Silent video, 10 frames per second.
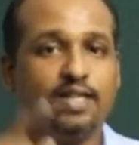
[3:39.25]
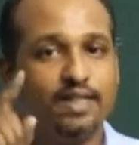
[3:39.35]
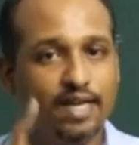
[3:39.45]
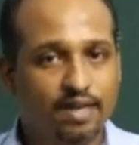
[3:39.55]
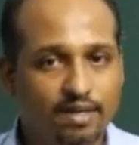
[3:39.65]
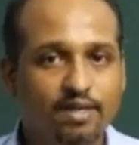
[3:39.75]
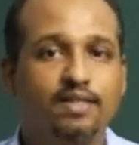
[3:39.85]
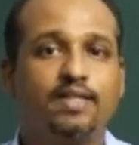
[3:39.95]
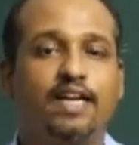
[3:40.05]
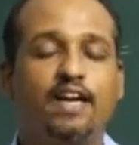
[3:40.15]
then
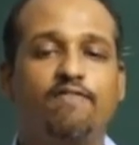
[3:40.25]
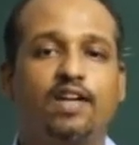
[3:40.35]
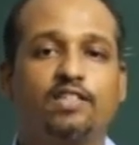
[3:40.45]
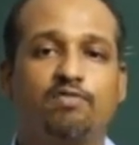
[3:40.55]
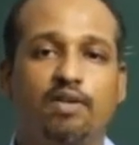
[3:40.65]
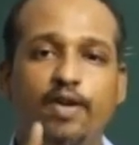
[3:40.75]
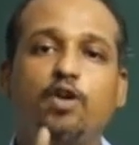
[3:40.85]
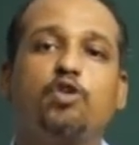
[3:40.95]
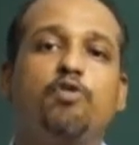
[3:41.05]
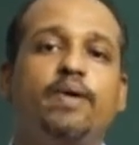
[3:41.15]
the net flux will be
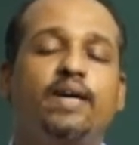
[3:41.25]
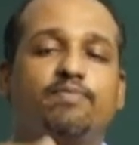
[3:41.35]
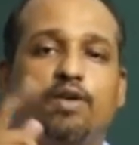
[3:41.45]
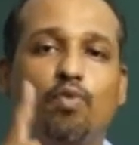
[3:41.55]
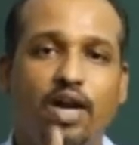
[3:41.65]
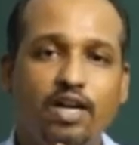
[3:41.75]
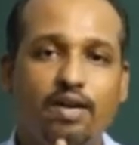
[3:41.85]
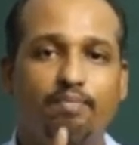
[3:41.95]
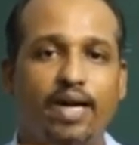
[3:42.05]
1